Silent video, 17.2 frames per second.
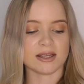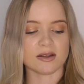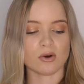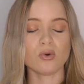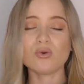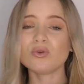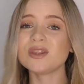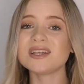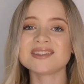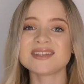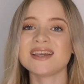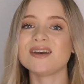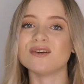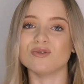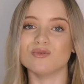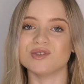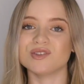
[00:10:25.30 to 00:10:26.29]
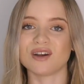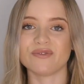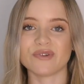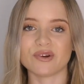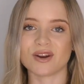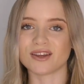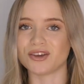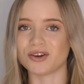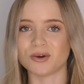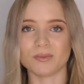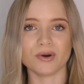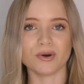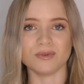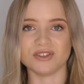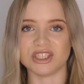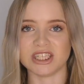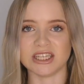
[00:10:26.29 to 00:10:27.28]
All these heels I feel like you can put
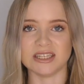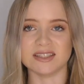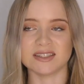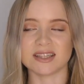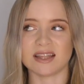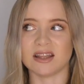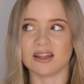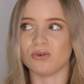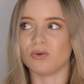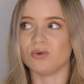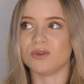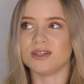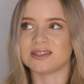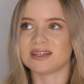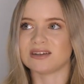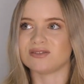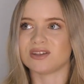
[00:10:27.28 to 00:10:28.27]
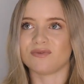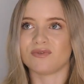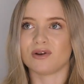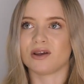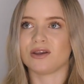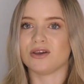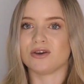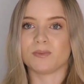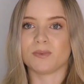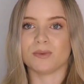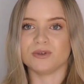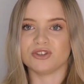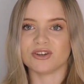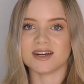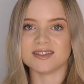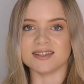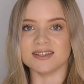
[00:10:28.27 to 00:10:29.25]
with jeans, and then all these heels I feel like you could put with
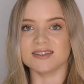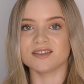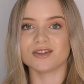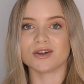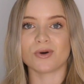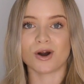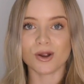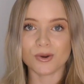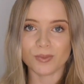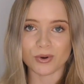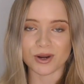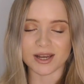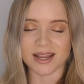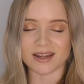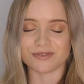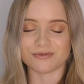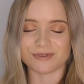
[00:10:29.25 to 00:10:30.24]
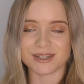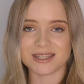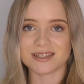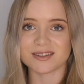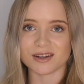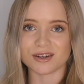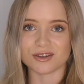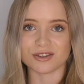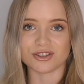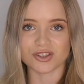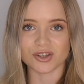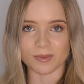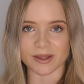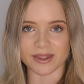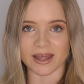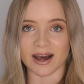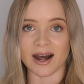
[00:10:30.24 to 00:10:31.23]
dresses. So POLLY has really done a good job
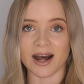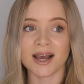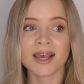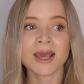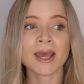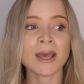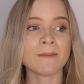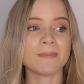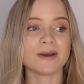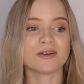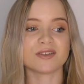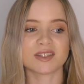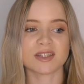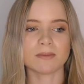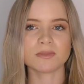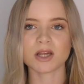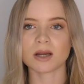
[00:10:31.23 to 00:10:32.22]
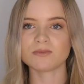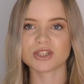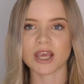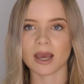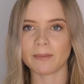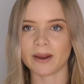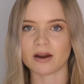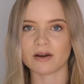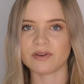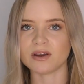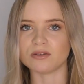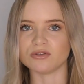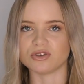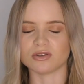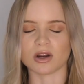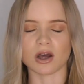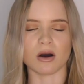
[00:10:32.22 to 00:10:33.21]
at that, because sometimes you get a pair of heels
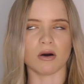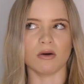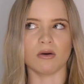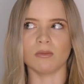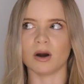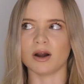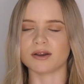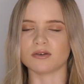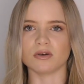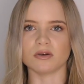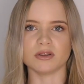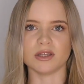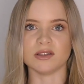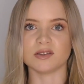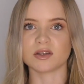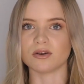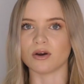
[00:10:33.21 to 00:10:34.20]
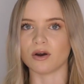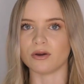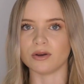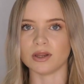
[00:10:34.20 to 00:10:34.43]
and you're like, oh my god, I can